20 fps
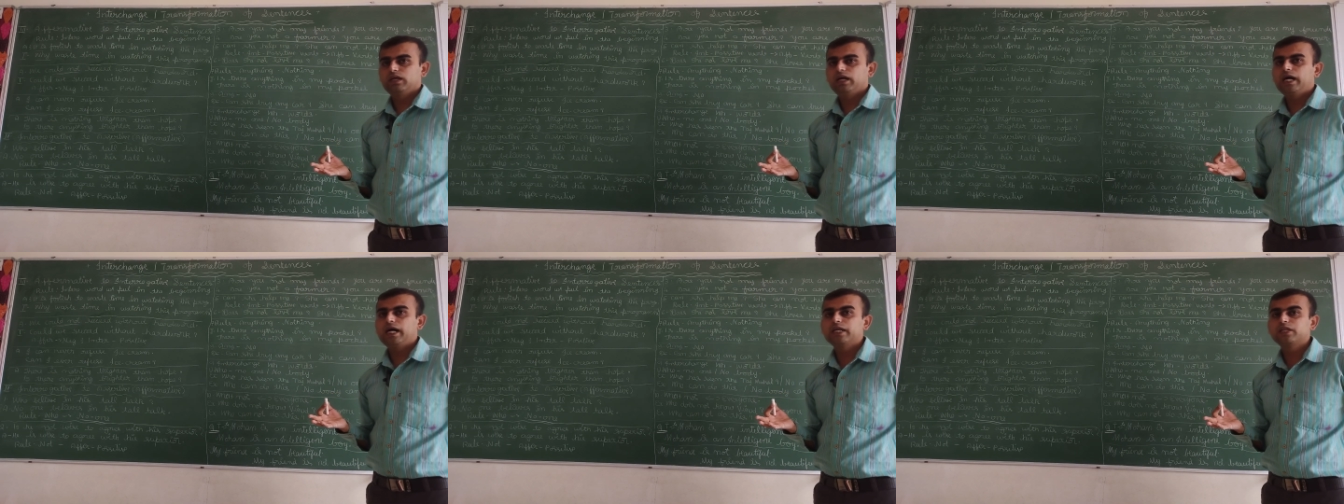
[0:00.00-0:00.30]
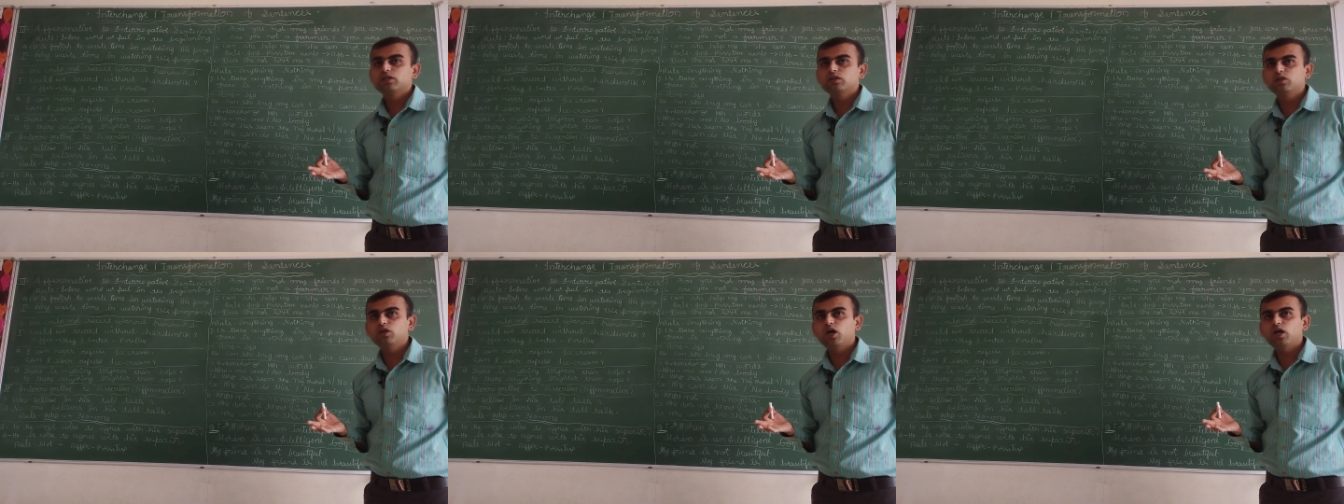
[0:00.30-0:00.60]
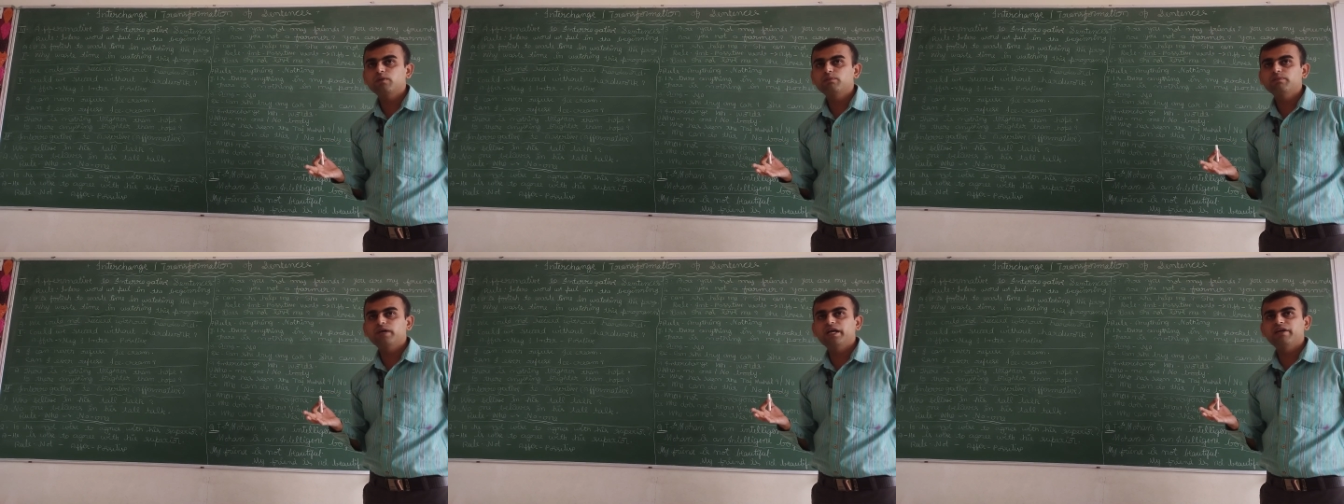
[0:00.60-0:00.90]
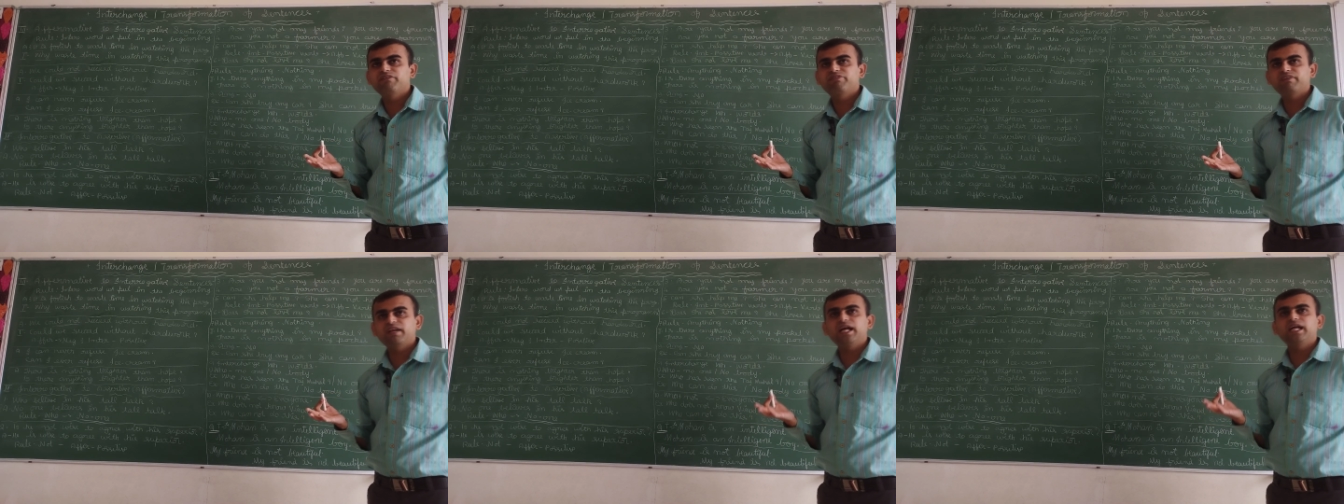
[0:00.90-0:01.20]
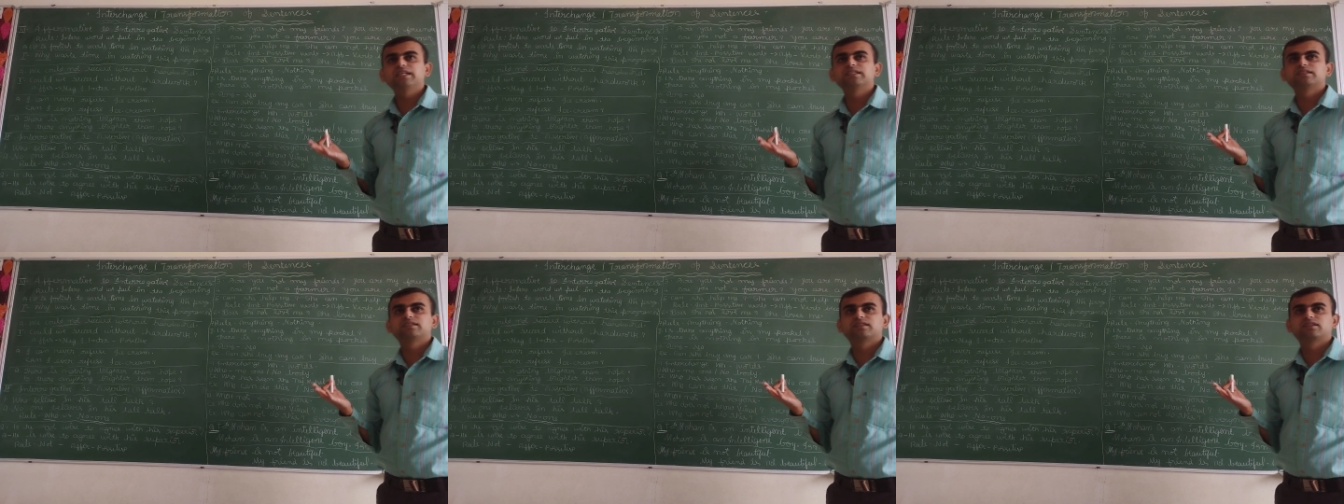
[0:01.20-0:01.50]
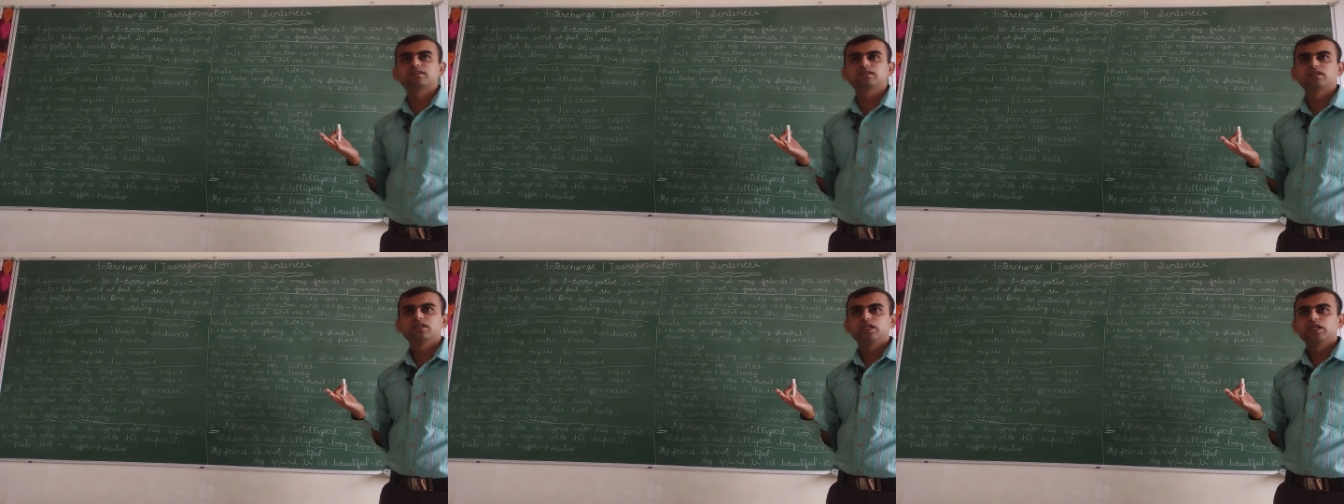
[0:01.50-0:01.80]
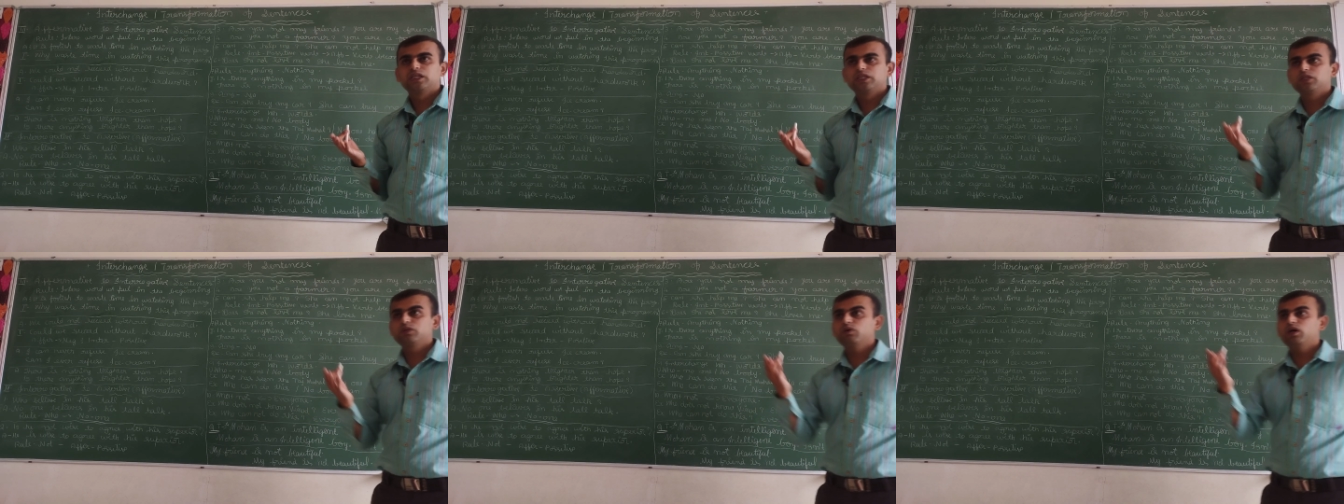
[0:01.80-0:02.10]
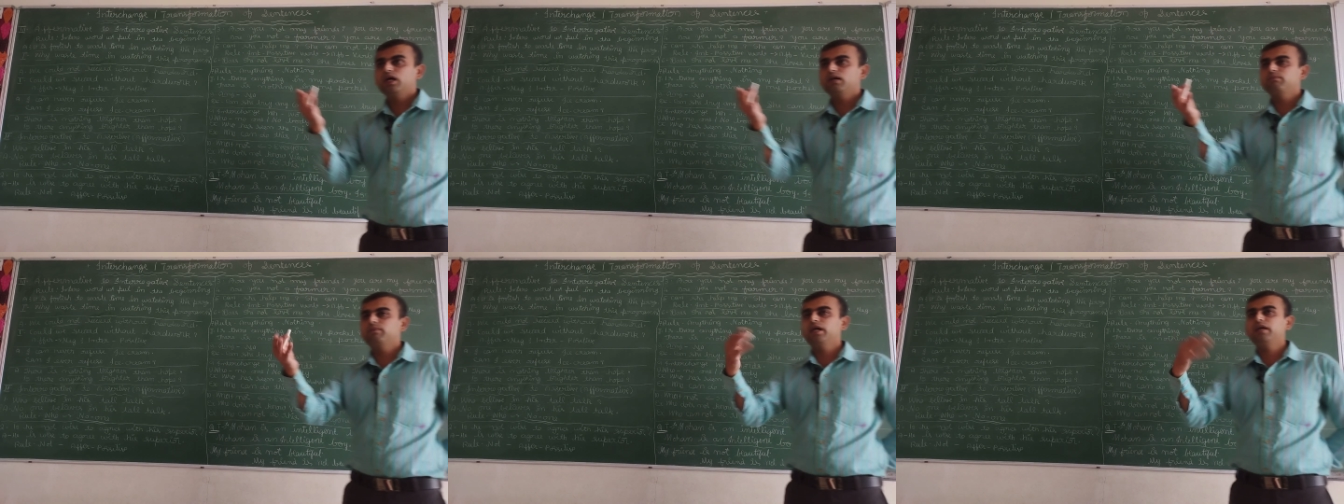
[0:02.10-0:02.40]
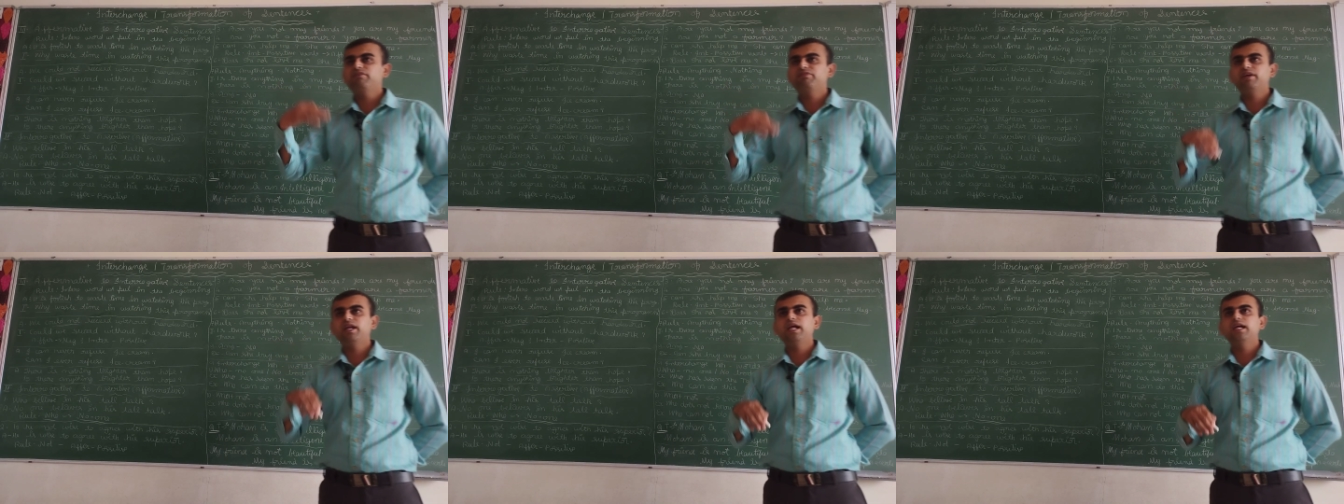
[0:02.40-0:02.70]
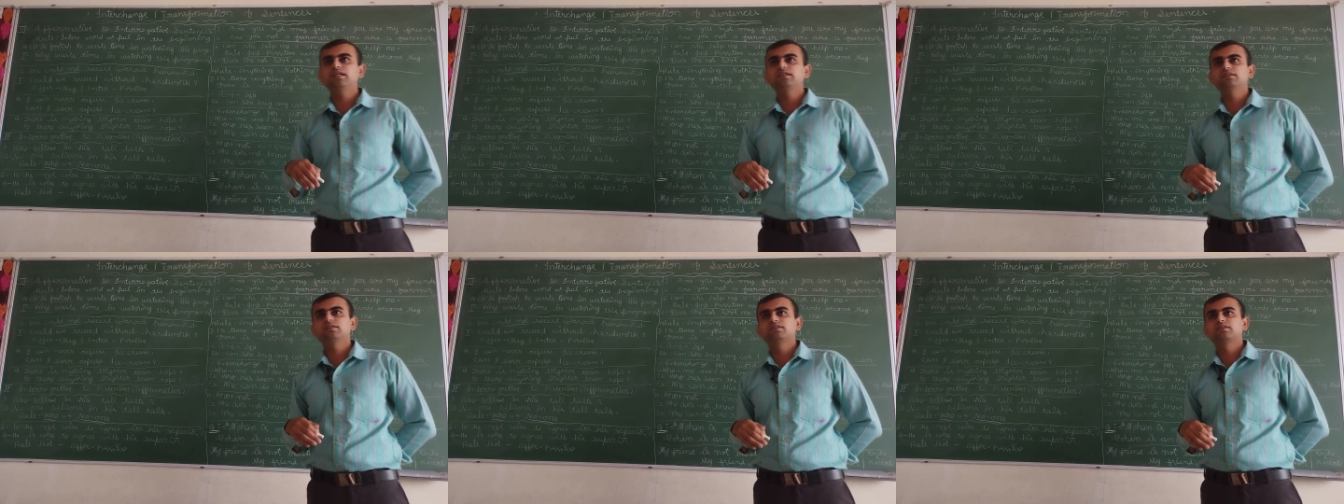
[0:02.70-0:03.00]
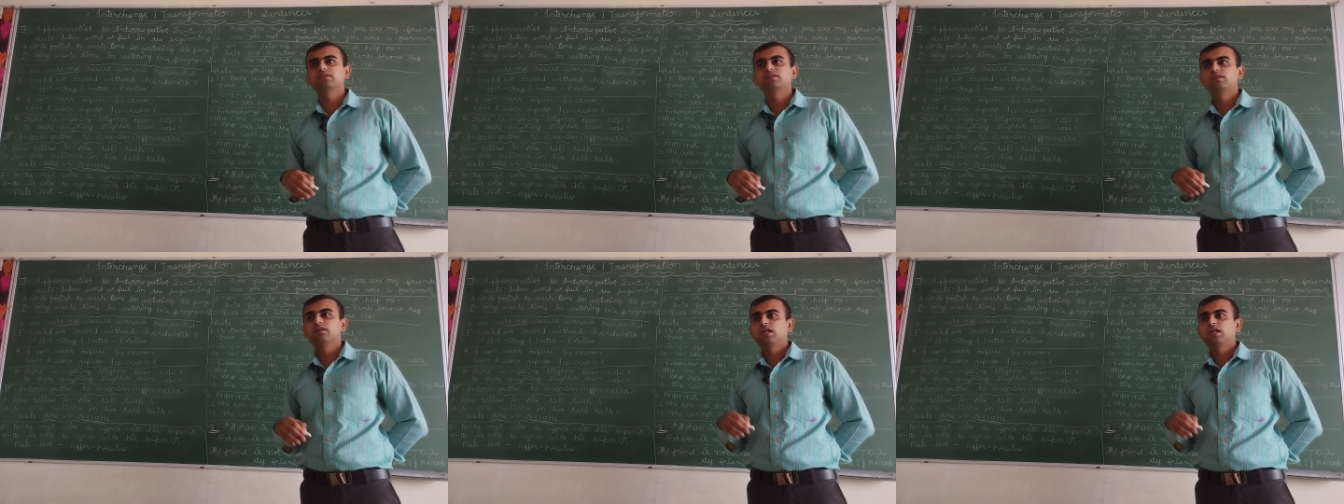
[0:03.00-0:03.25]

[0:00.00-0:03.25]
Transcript: Are you not my friends? You are my friends.